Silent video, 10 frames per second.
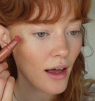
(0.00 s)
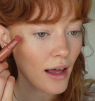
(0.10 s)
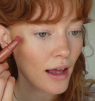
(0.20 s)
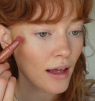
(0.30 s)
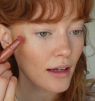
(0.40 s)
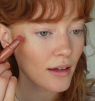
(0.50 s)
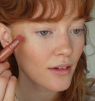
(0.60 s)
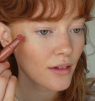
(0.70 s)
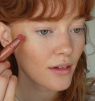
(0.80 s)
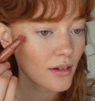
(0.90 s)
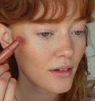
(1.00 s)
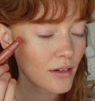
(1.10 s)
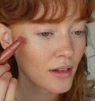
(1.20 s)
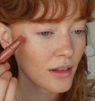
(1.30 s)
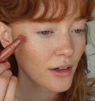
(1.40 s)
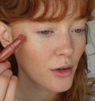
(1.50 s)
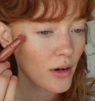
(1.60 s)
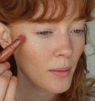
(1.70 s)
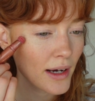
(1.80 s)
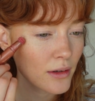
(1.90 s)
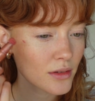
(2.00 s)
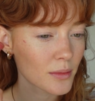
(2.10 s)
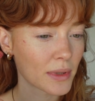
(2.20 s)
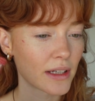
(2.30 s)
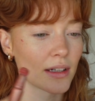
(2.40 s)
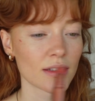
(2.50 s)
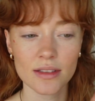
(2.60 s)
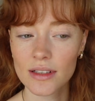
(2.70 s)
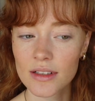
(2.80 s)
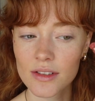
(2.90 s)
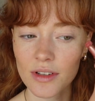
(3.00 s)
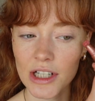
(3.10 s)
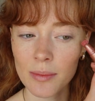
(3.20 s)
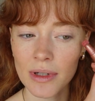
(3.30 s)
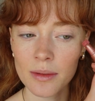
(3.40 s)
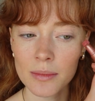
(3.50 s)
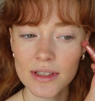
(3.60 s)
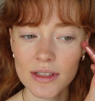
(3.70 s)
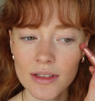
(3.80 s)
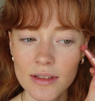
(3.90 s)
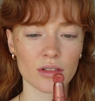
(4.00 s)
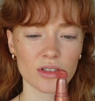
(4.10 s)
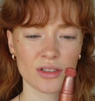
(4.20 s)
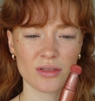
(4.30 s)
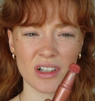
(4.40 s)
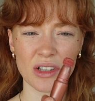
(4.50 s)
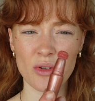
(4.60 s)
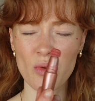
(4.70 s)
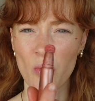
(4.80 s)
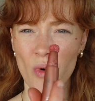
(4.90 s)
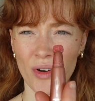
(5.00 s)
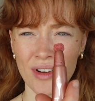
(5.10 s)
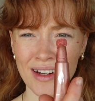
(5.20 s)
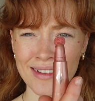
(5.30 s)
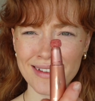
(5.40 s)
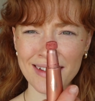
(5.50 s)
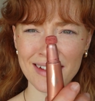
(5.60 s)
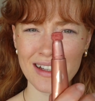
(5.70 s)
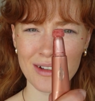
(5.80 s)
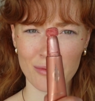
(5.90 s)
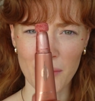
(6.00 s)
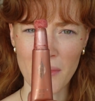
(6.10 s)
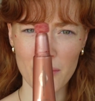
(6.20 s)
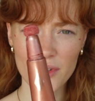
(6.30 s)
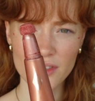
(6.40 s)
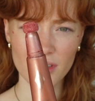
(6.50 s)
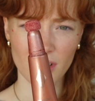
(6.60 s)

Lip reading: a little amount because it's very pigmented. Also, a little warning, remember to